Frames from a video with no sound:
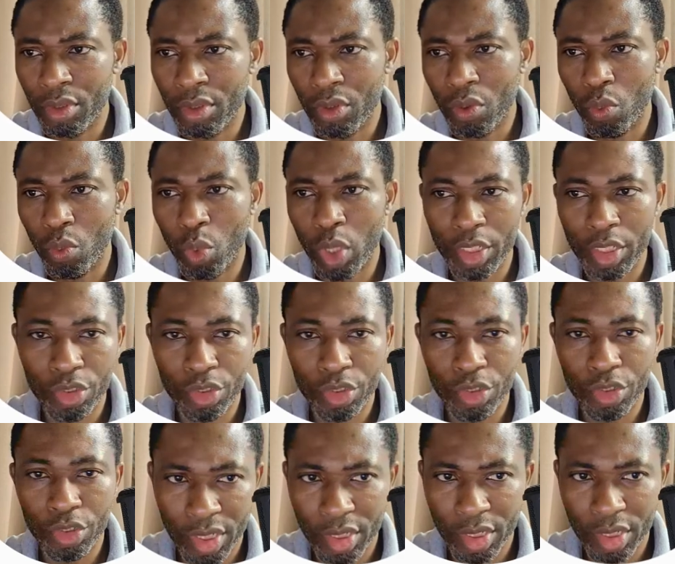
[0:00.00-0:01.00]
when
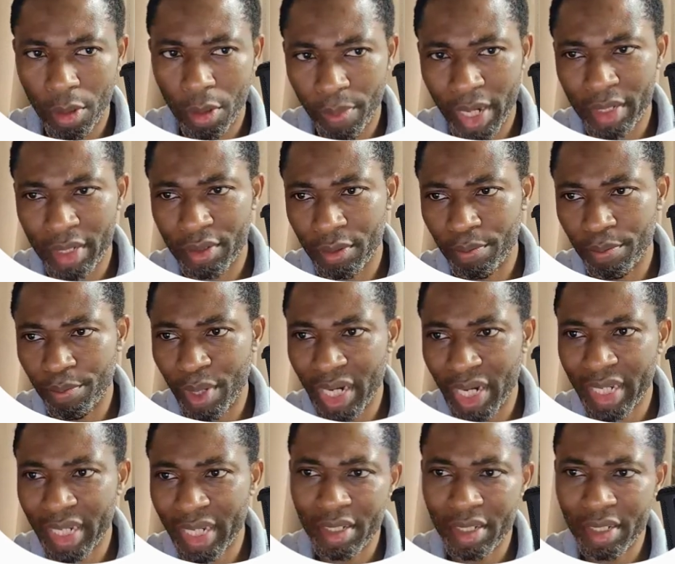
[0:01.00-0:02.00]
using your Python package.